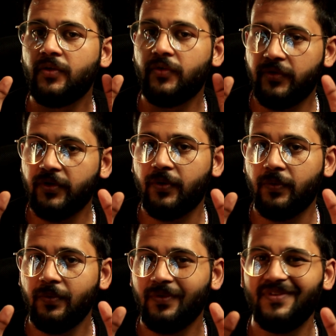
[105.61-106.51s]

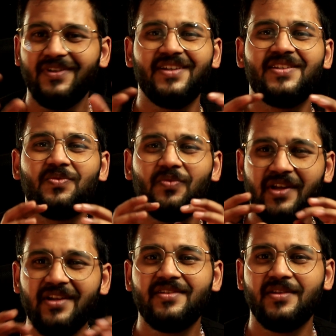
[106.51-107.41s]
So it's
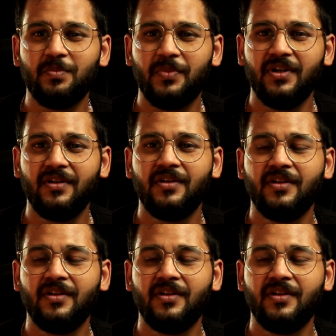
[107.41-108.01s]
very simple.